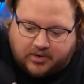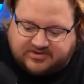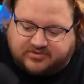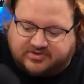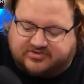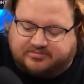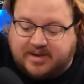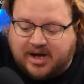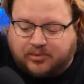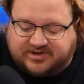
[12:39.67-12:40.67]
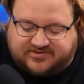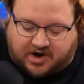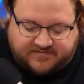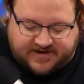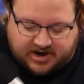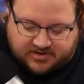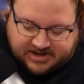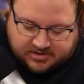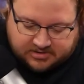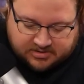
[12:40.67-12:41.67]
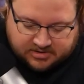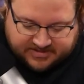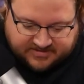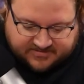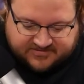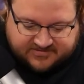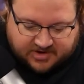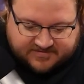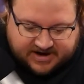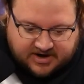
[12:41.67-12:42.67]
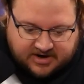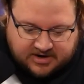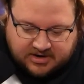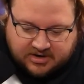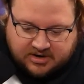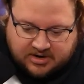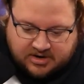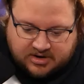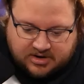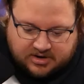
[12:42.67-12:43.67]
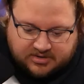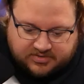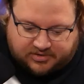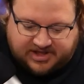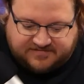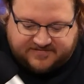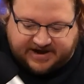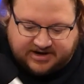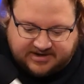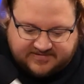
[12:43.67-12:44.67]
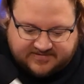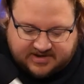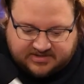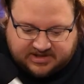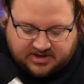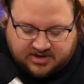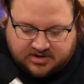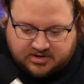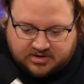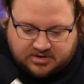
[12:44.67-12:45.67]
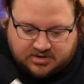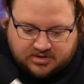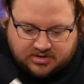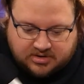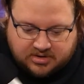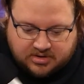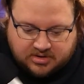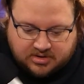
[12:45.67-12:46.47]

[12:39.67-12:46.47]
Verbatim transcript: Okay. So this is maybe I'll read Starfire then. I think this is Starfire. They're like fairies, I think. Oh.